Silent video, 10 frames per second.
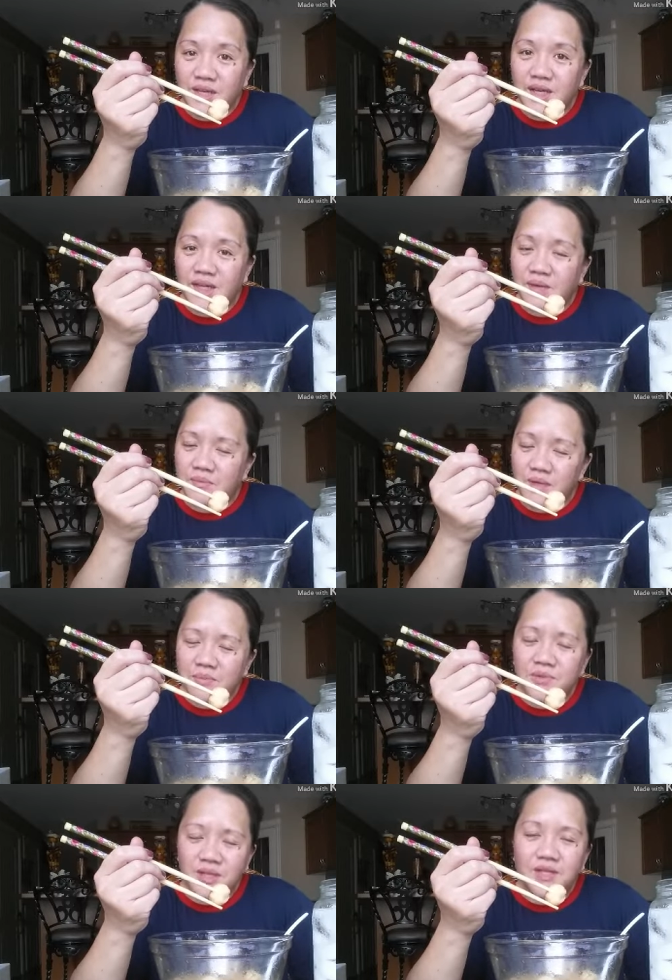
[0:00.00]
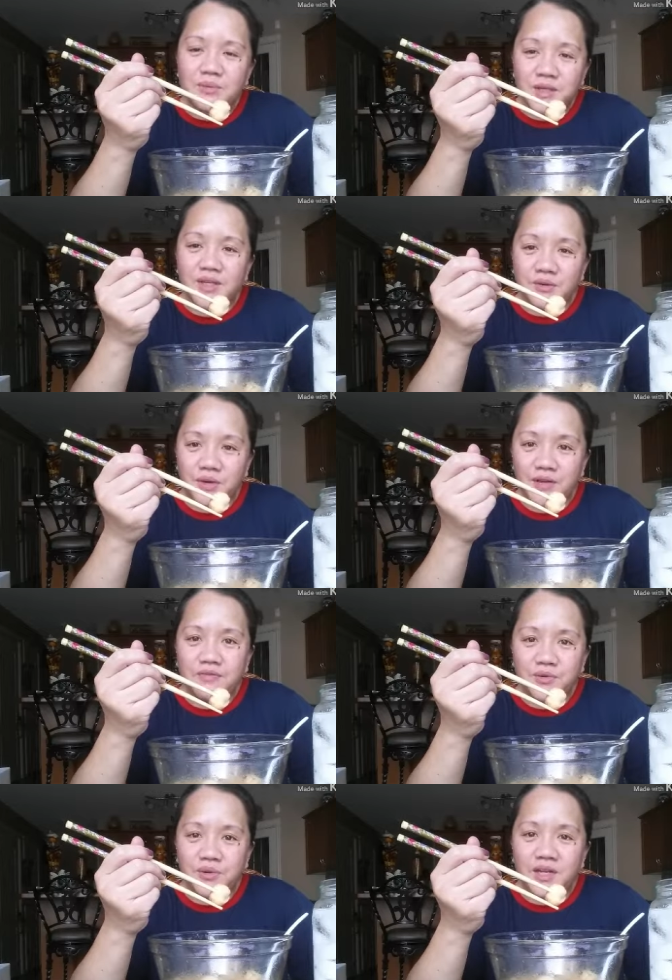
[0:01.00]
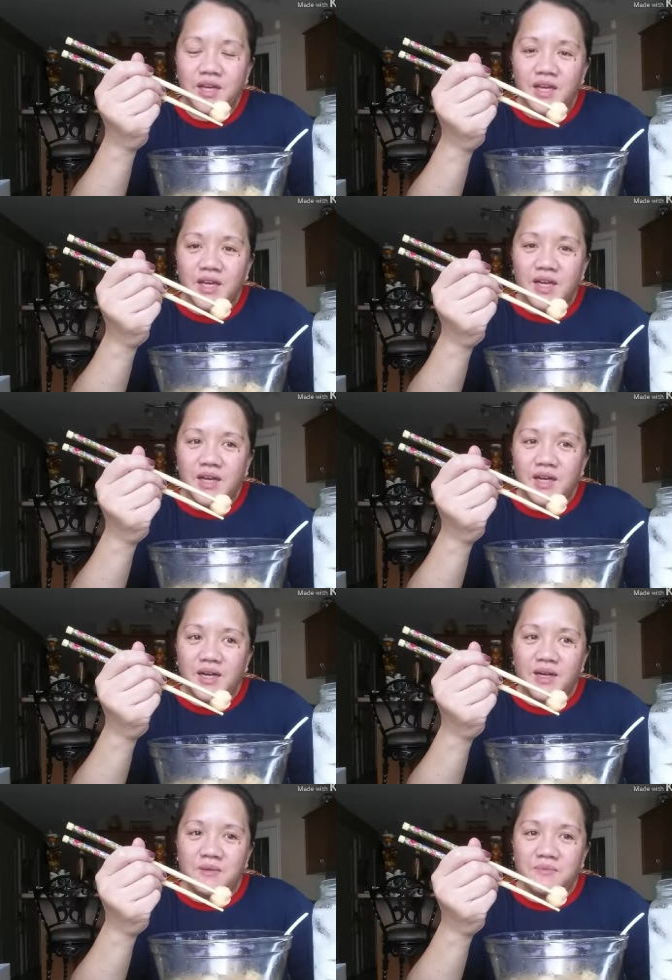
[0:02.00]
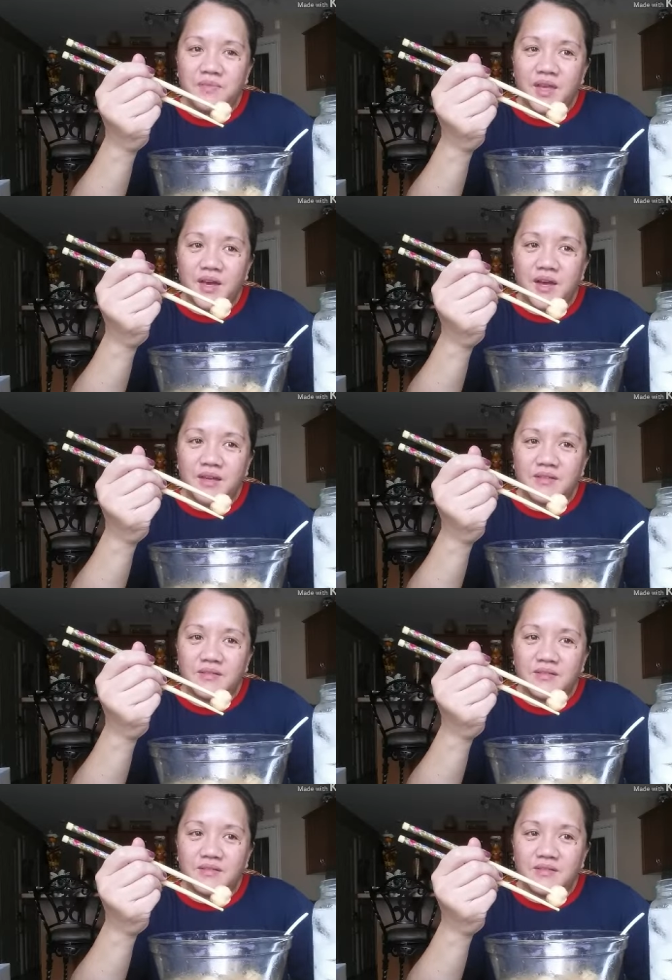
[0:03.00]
And I'm I'm really really grateful um, that